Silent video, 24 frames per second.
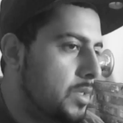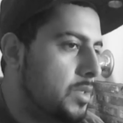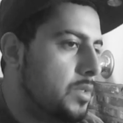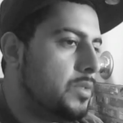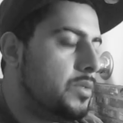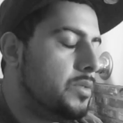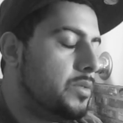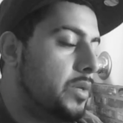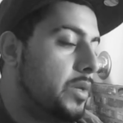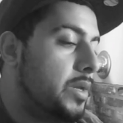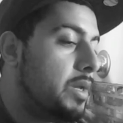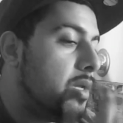
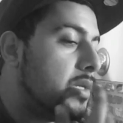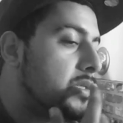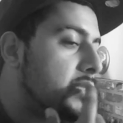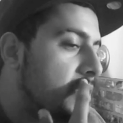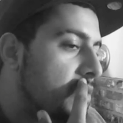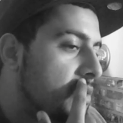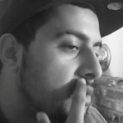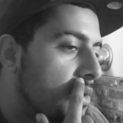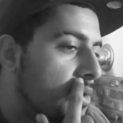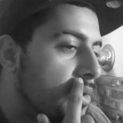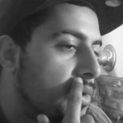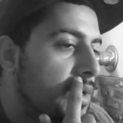So
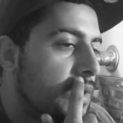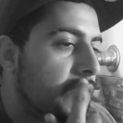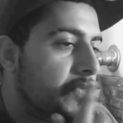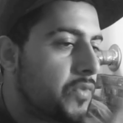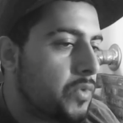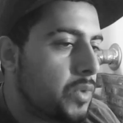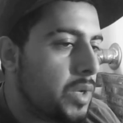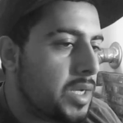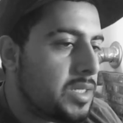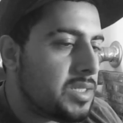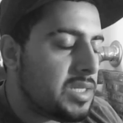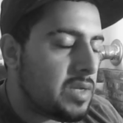if
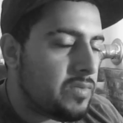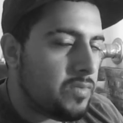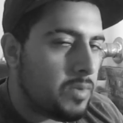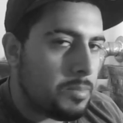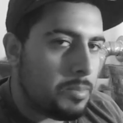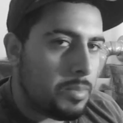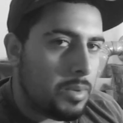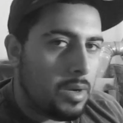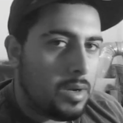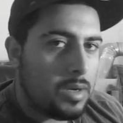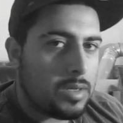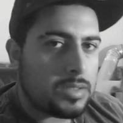you guys have a
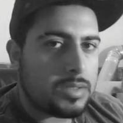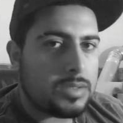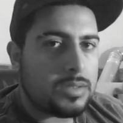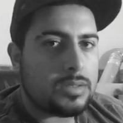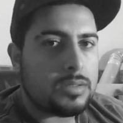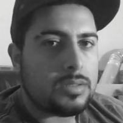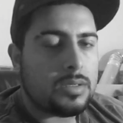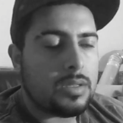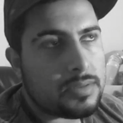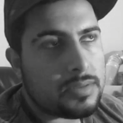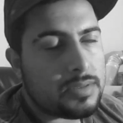box,